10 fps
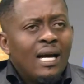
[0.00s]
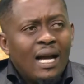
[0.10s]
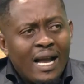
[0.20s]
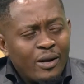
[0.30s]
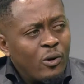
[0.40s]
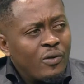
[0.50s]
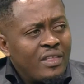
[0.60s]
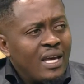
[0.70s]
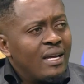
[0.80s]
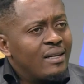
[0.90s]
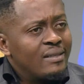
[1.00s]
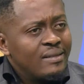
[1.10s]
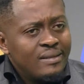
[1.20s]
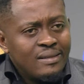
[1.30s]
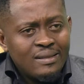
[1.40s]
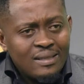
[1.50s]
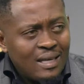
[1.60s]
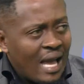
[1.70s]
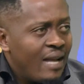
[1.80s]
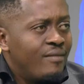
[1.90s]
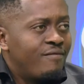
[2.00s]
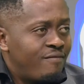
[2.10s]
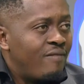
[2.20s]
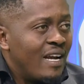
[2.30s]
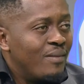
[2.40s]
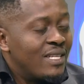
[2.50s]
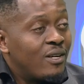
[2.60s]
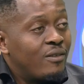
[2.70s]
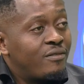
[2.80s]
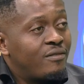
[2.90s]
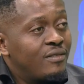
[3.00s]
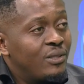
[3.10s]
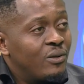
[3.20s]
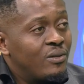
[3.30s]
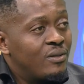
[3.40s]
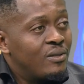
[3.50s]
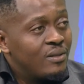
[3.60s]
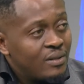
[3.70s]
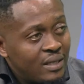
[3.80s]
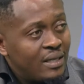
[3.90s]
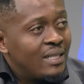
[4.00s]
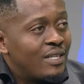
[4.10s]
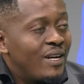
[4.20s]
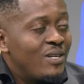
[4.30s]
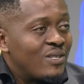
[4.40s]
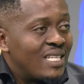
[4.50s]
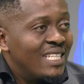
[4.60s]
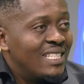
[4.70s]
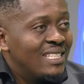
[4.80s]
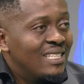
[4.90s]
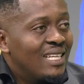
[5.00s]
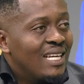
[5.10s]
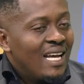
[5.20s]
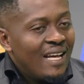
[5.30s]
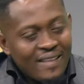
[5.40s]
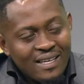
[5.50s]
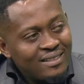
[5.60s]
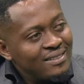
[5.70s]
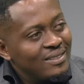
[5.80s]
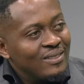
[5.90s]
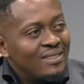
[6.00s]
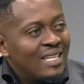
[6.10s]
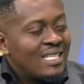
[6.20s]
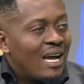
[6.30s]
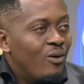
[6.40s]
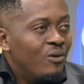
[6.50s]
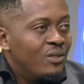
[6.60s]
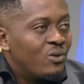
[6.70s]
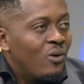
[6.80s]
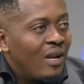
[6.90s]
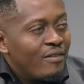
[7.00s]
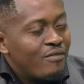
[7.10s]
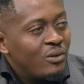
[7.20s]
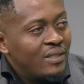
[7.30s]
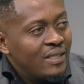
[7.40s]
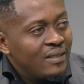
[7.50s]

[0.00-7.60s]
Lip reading: I go there, I find myself, at a radio station. And then, that's how it all unfolded.